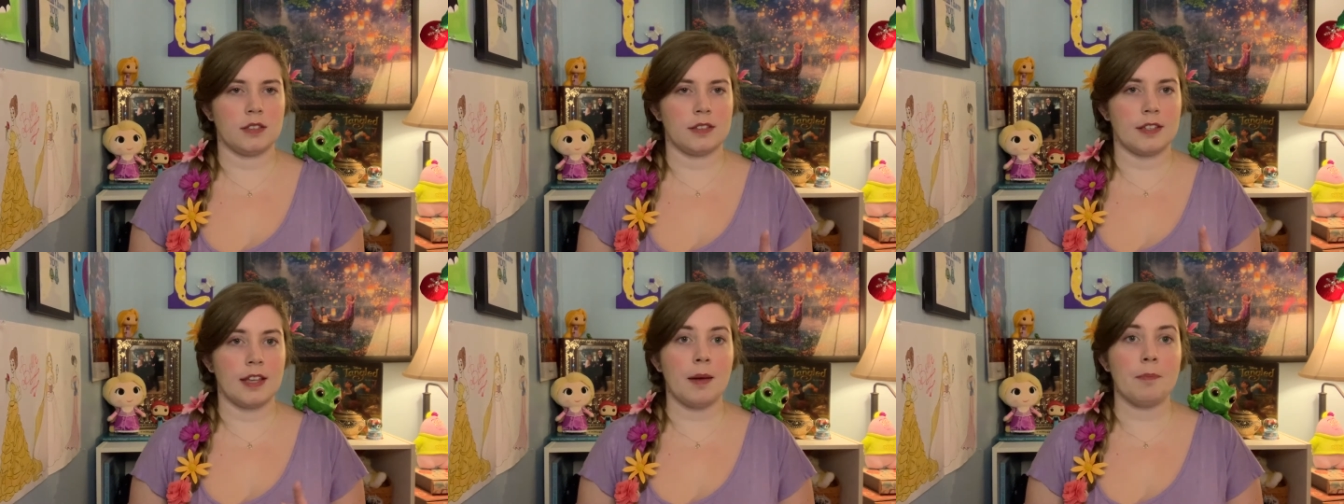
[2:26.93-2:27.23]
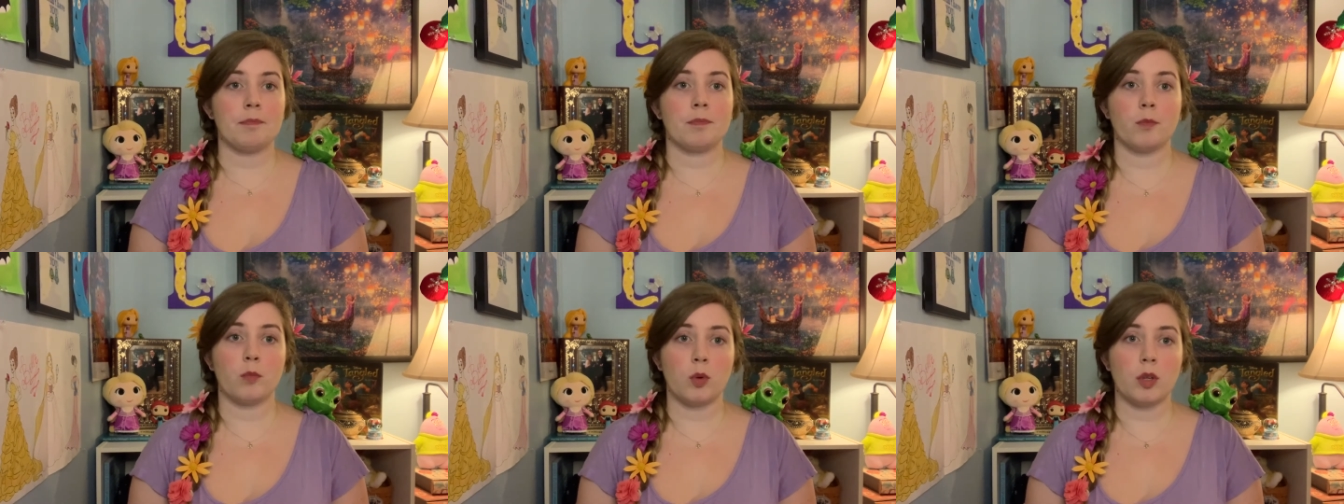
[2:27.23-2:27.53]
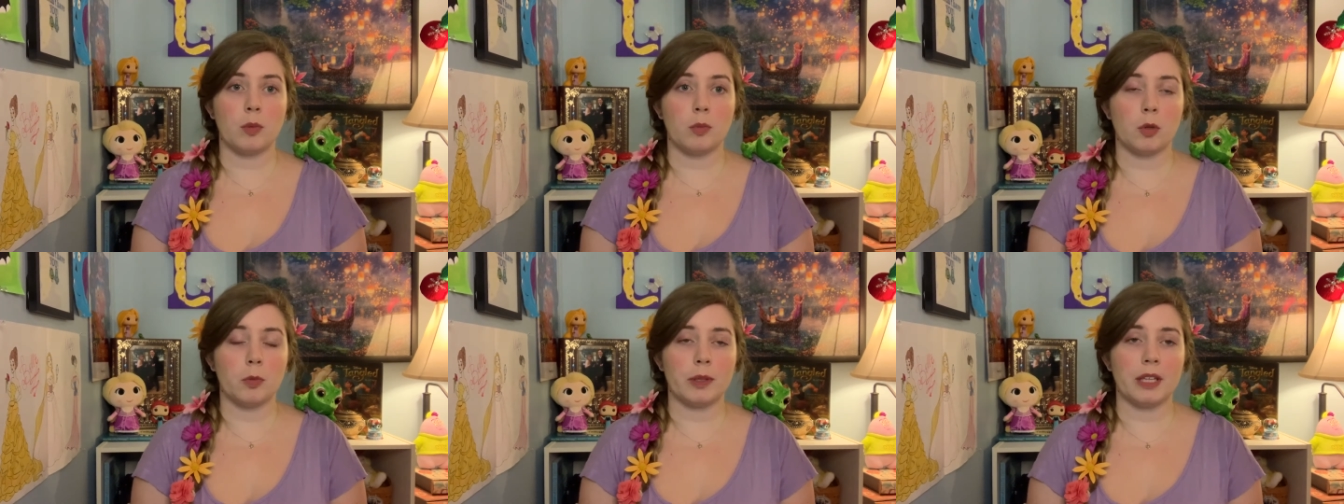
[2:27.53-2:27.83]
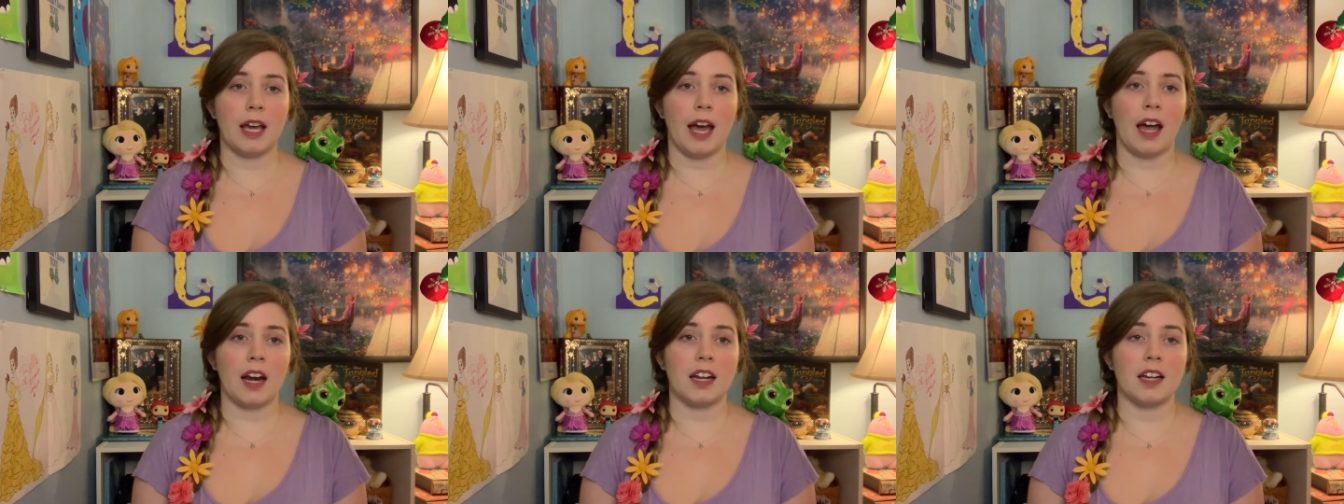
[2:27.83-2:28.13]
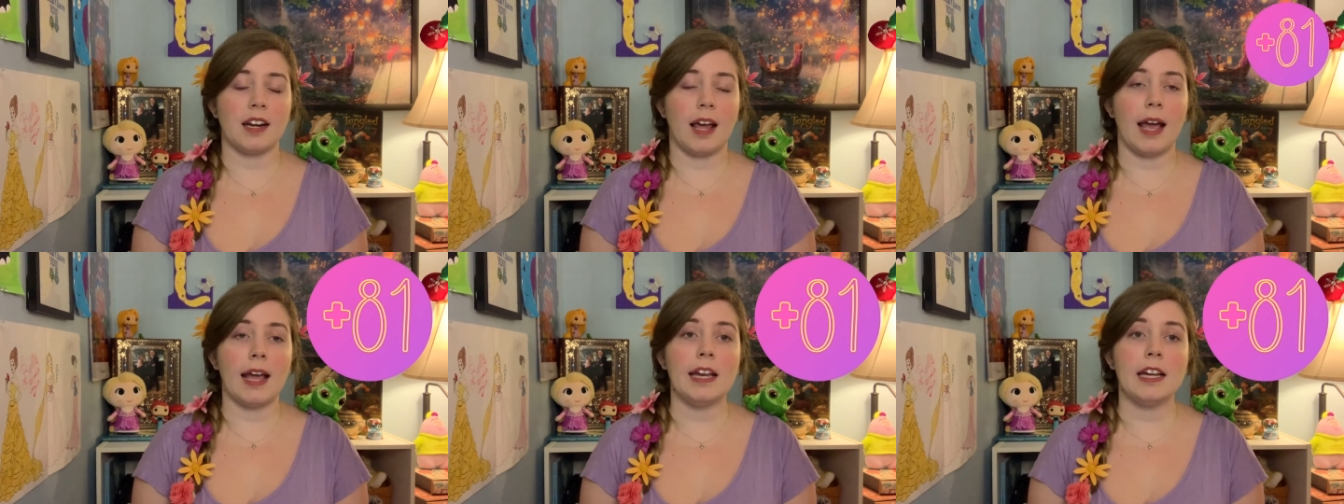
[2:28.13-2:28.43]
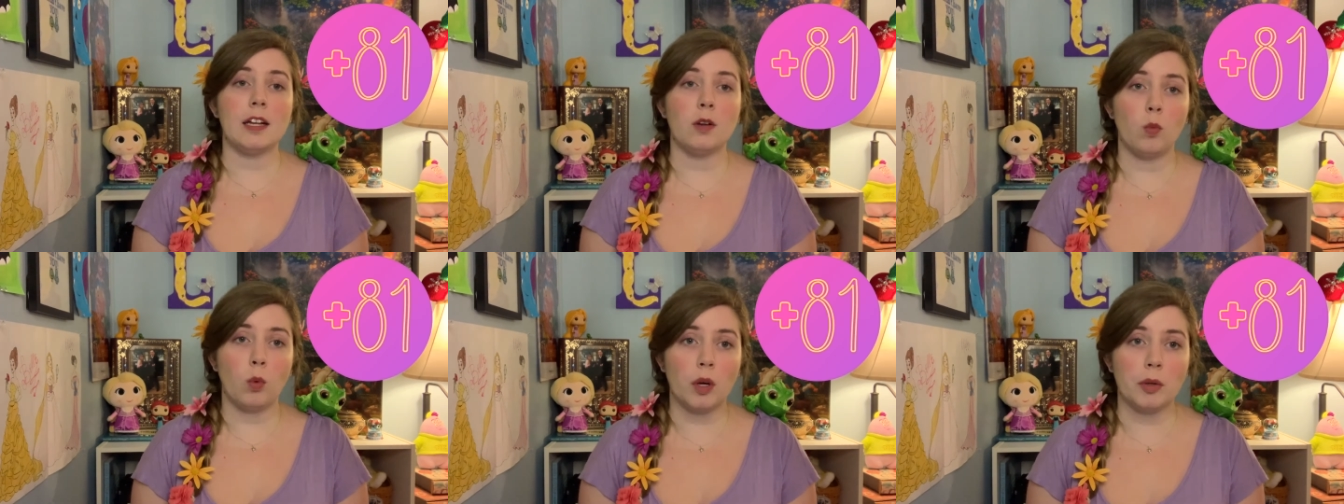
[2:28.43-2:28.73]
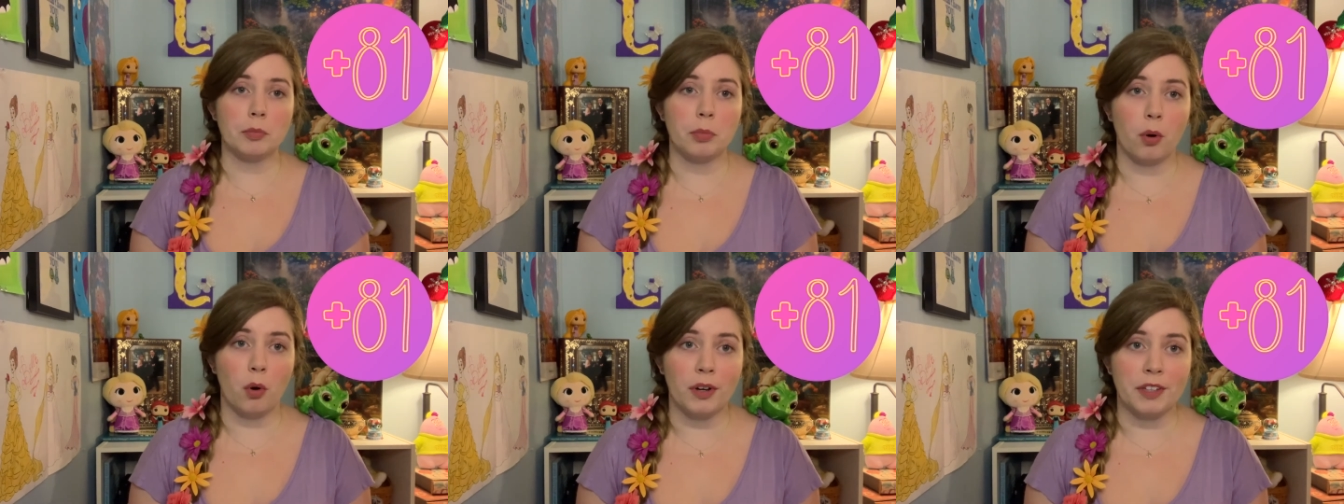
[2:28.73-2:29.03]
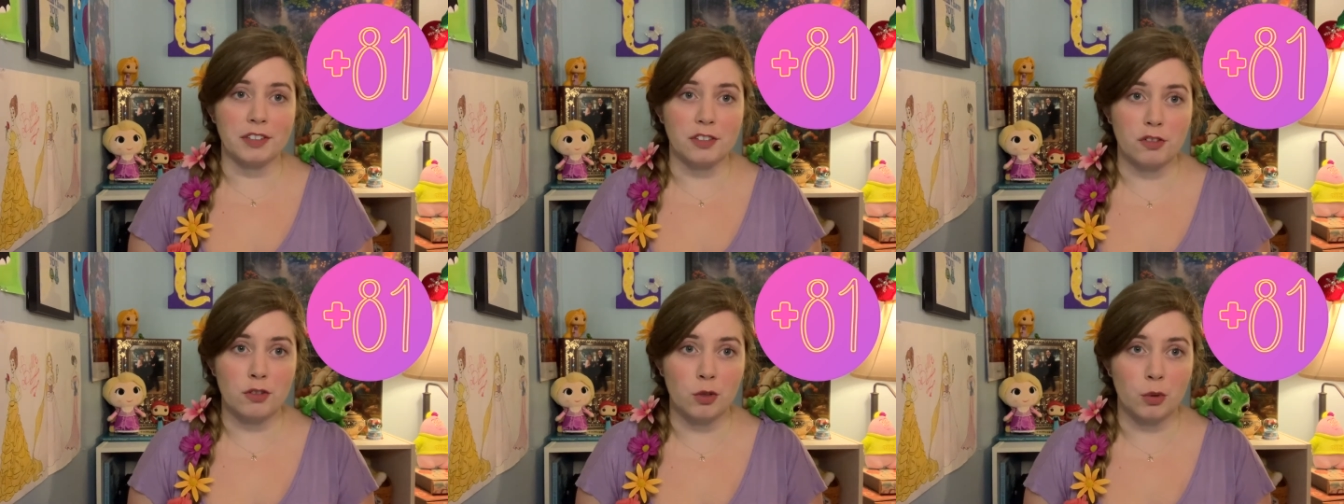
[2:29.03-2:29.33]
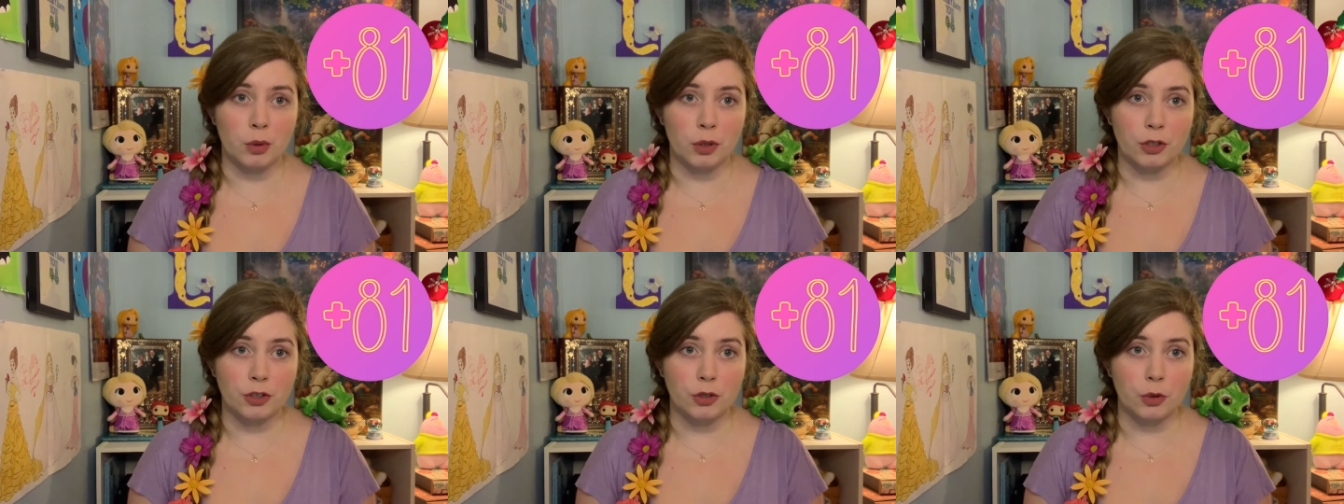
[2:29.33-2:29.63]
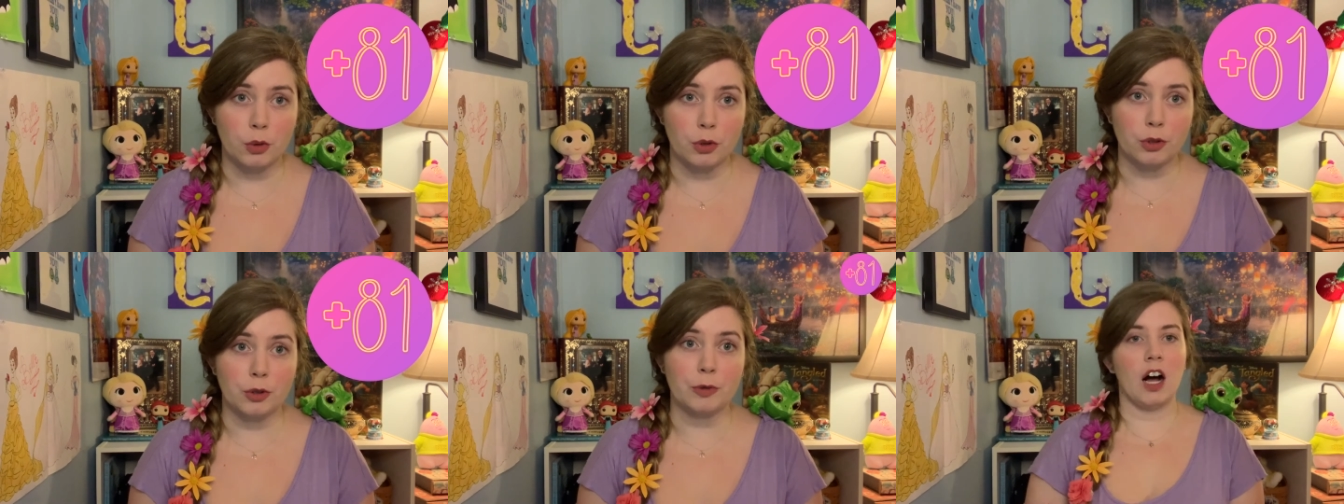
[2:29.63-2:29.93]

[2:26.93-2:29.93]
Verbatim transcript: yep, we will be adding 81 points to her total.